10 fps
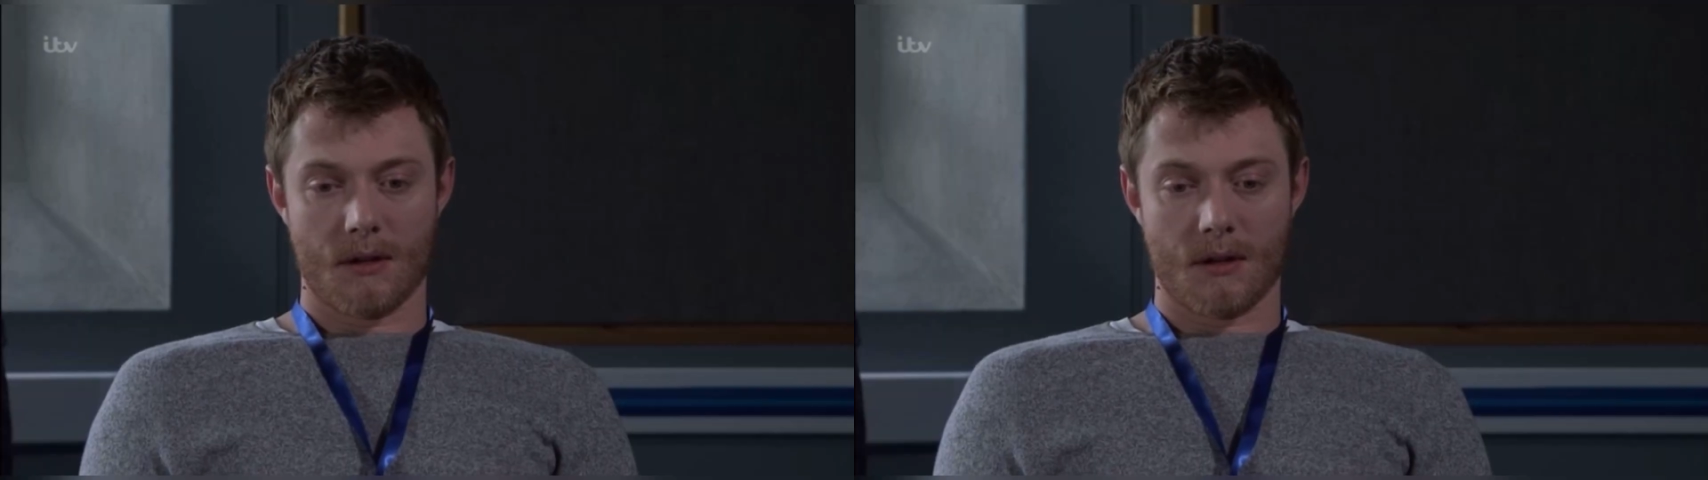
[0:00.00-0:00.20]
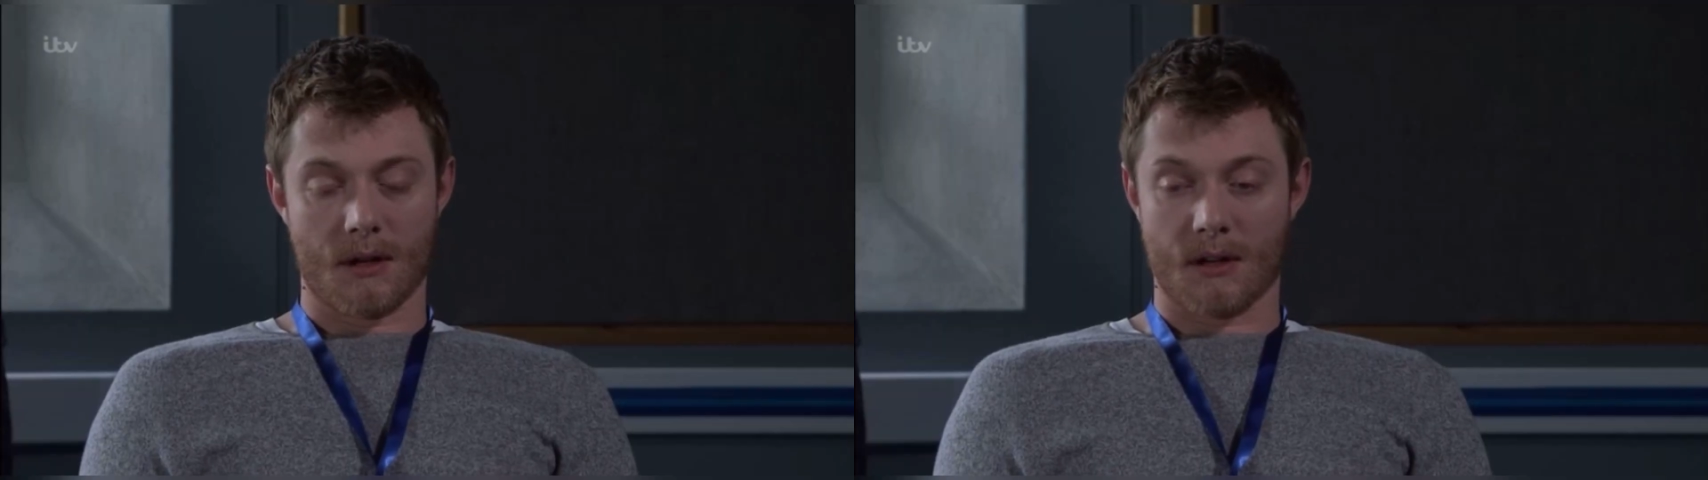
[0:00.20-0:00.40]

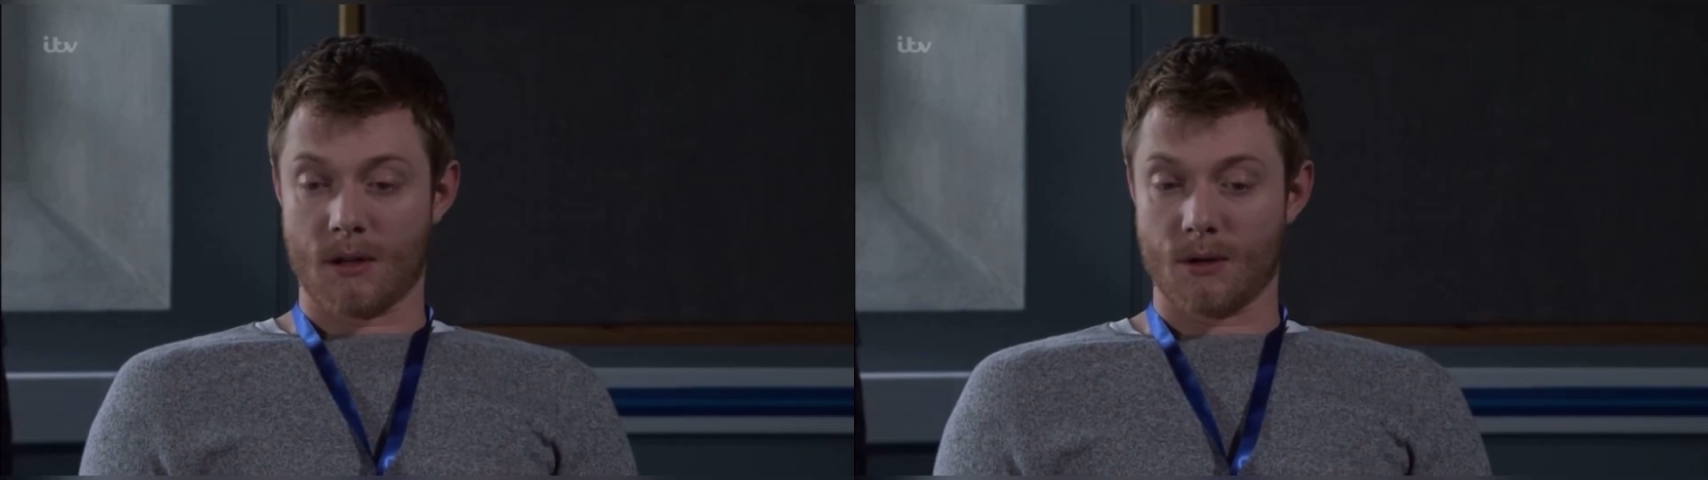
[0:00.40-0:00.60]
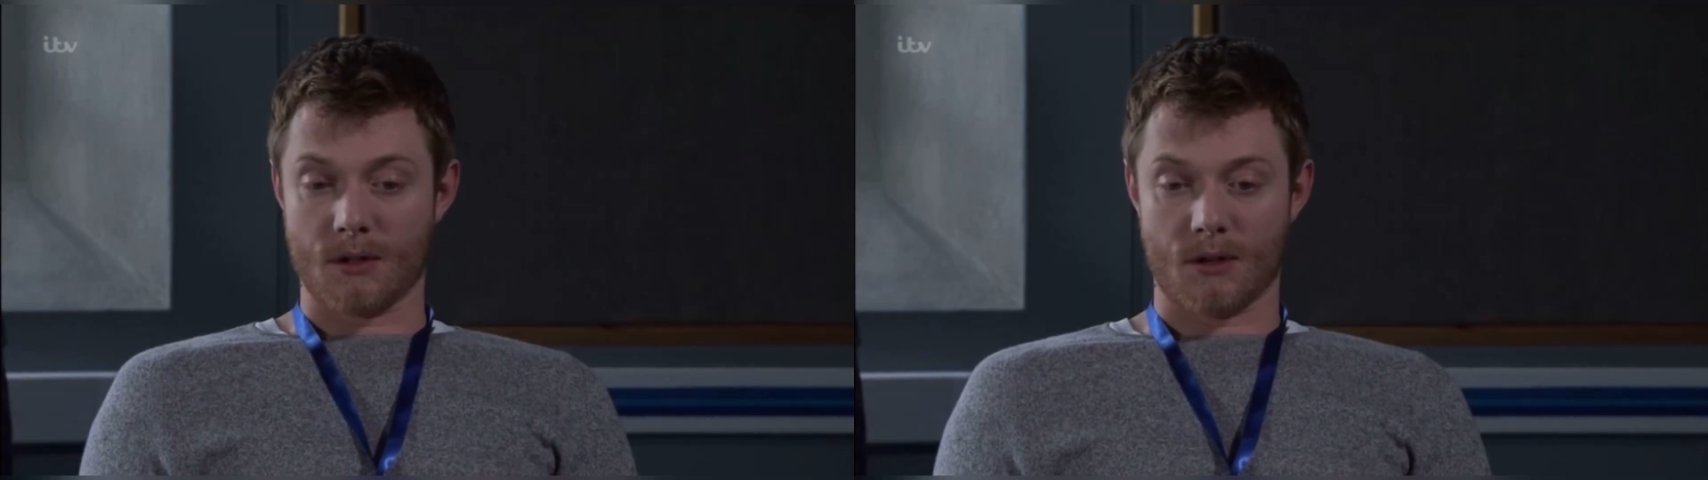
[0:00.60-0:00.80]
I
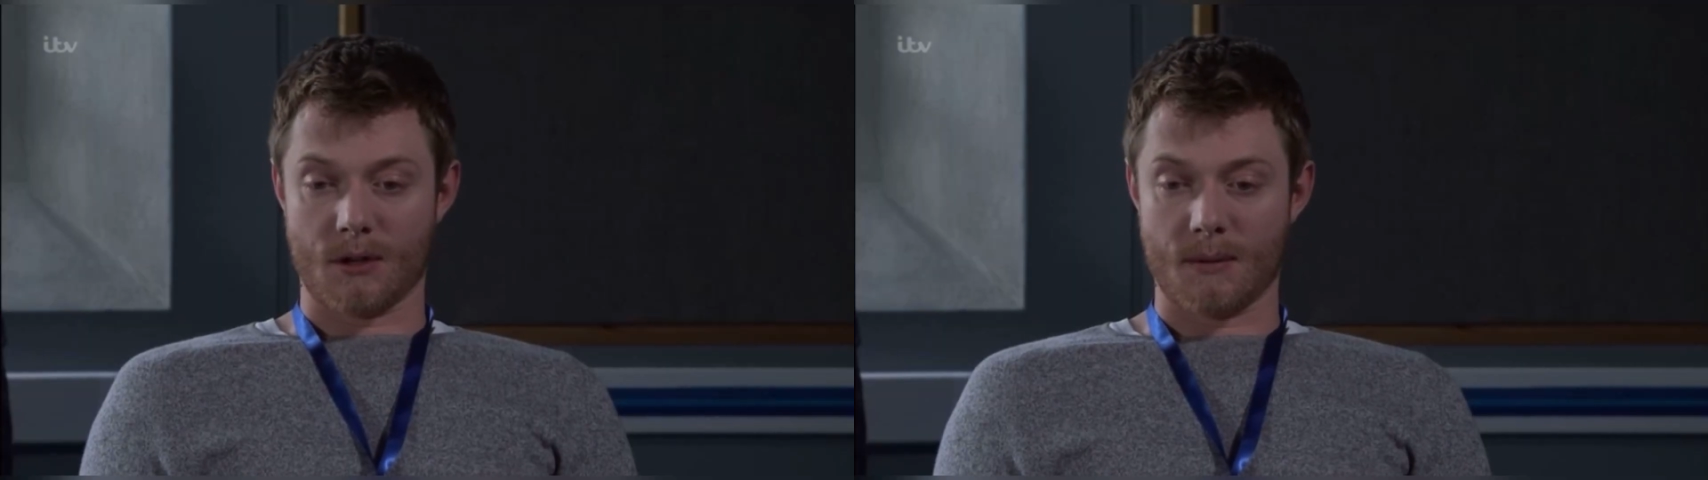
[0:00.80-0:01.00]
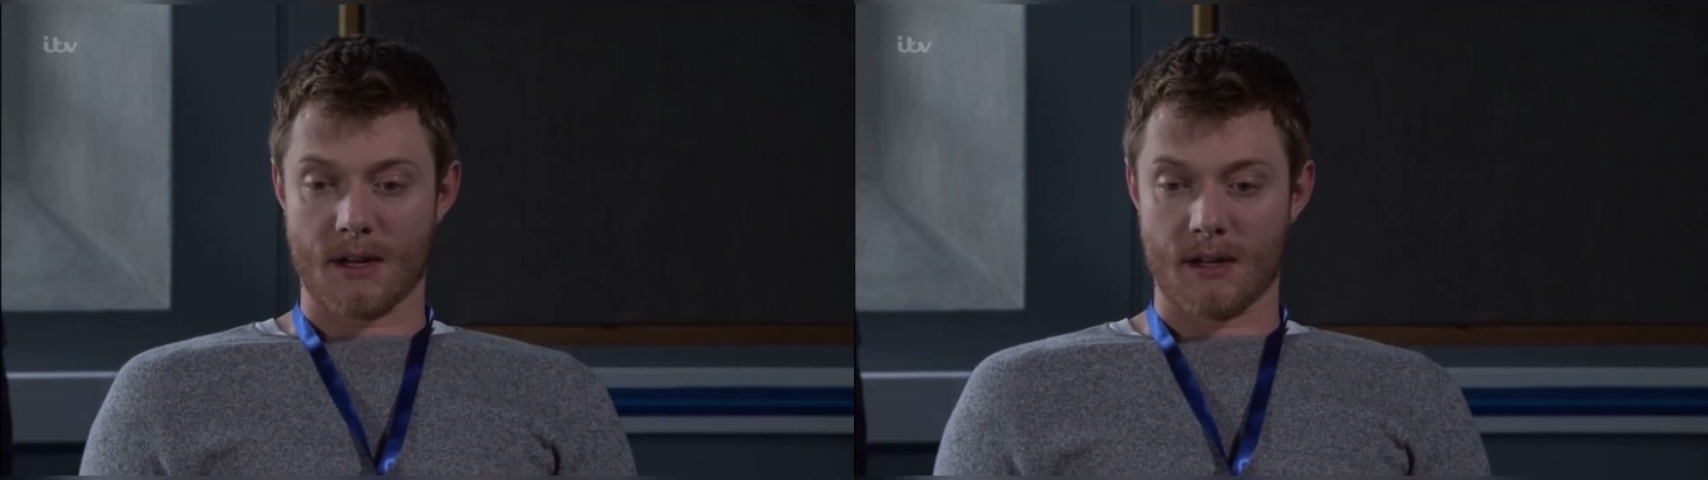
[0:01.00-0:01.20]
closed the door
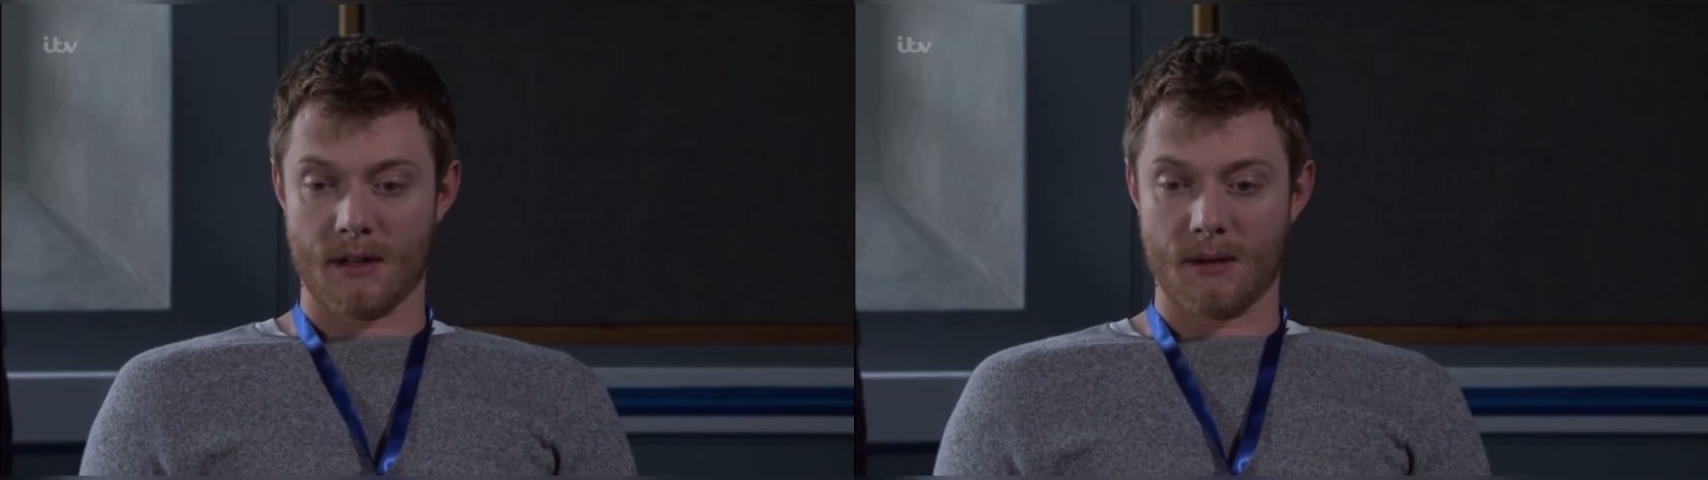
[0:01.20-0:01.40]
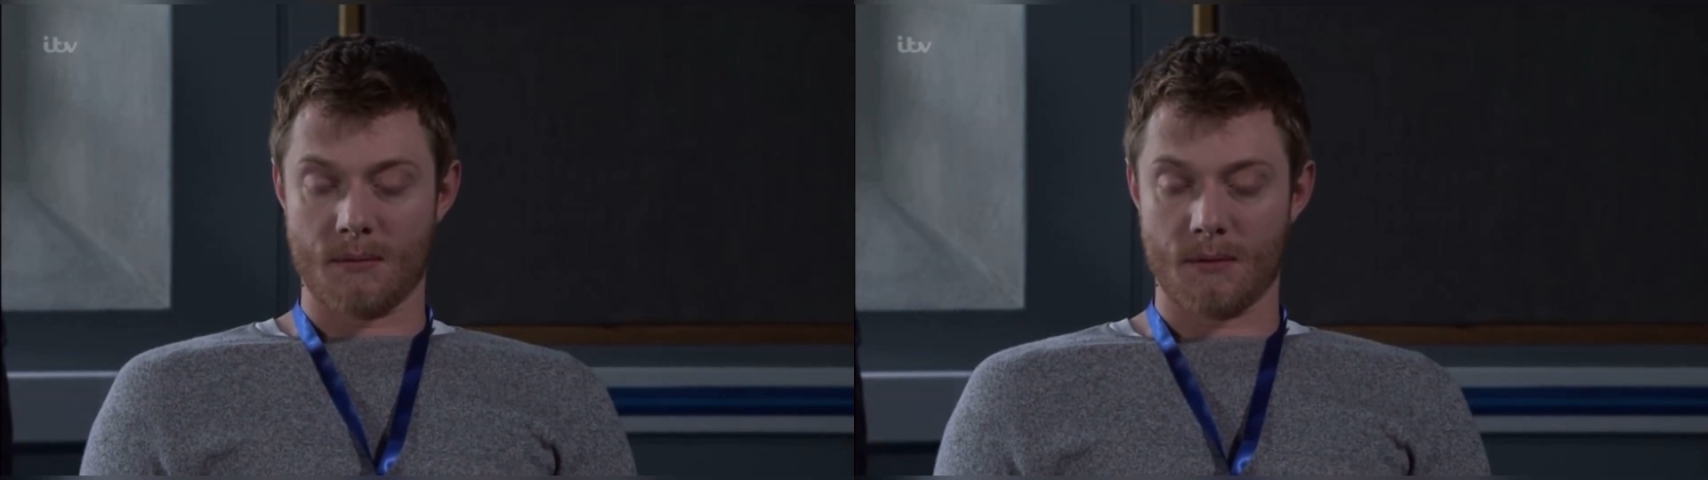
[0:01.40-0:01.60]
behind
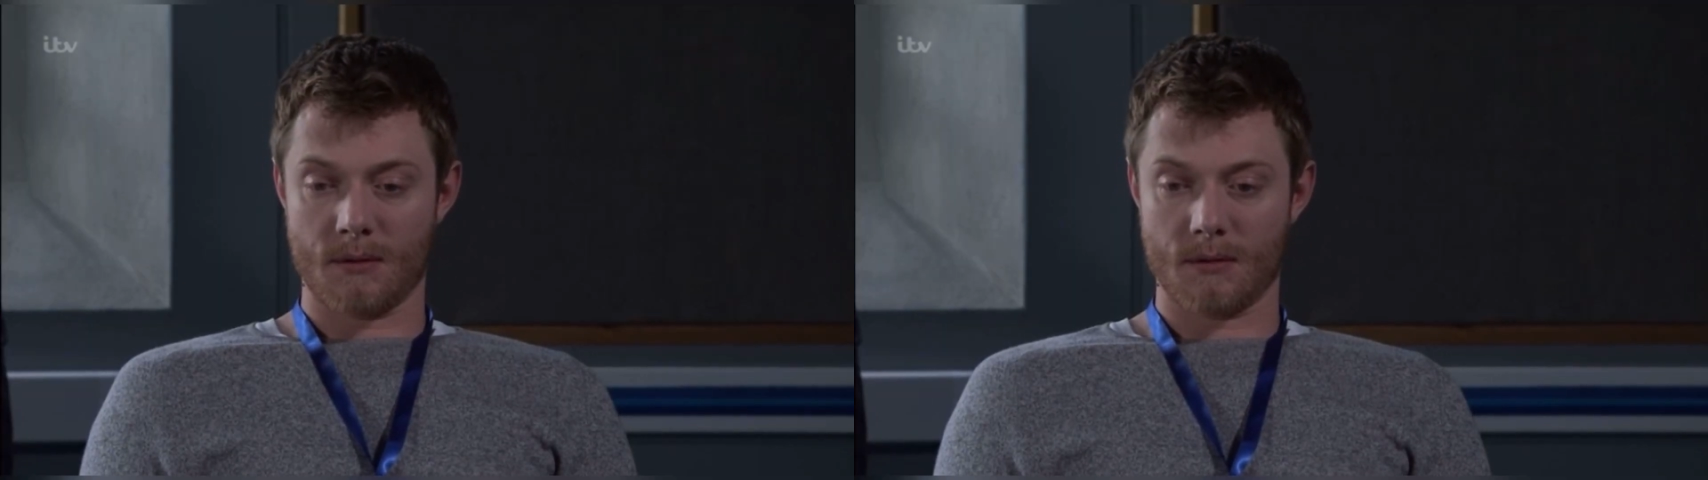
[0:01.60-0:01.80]
him.